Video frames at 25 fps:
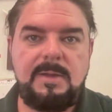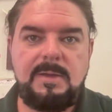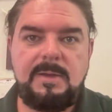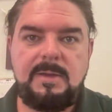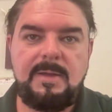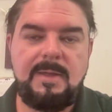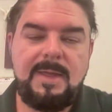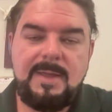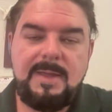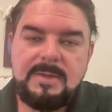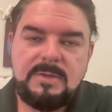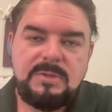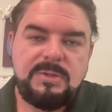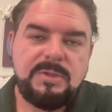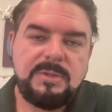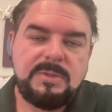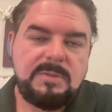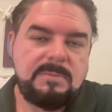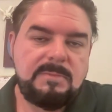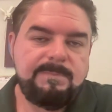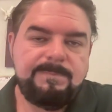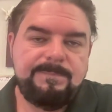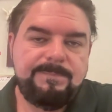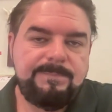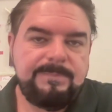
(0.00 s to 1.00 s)
Uh, that's
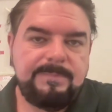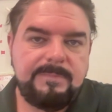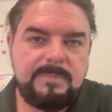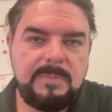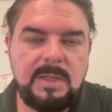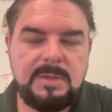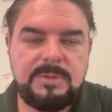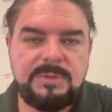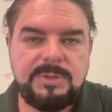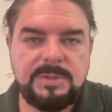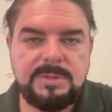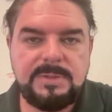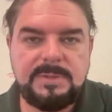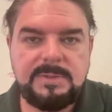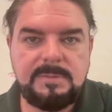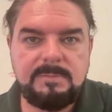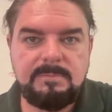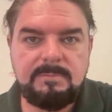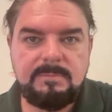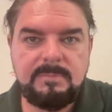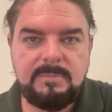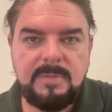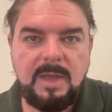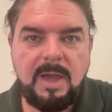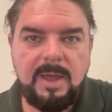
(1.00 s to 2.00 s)
just that's just
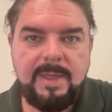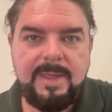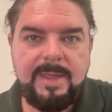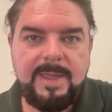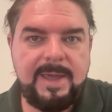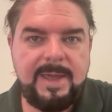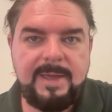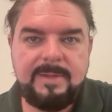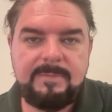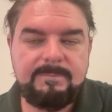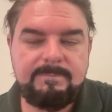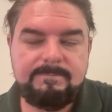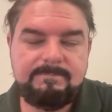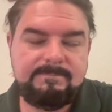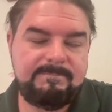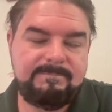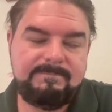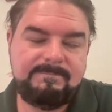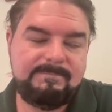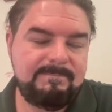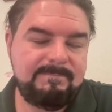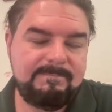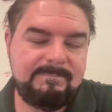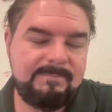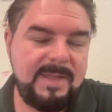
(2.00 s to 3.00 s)
uh, at,
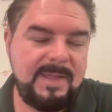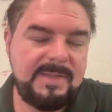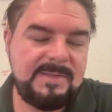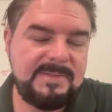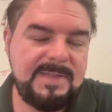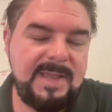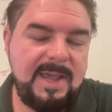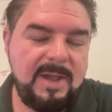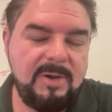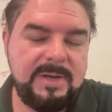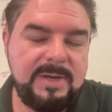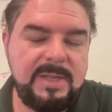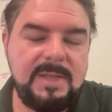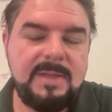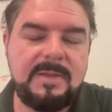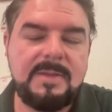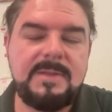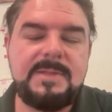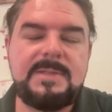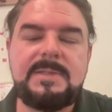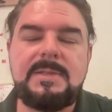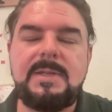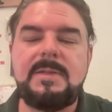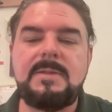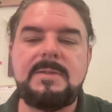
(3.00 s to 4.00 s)
that's how it
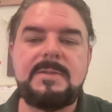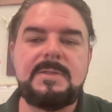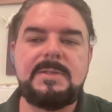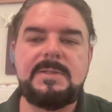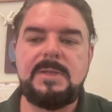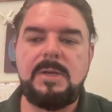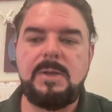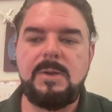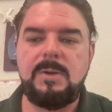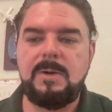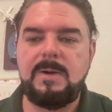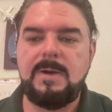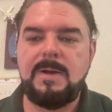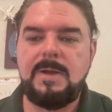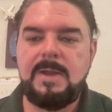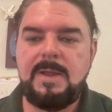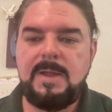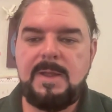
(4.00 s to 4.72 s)
is. And so,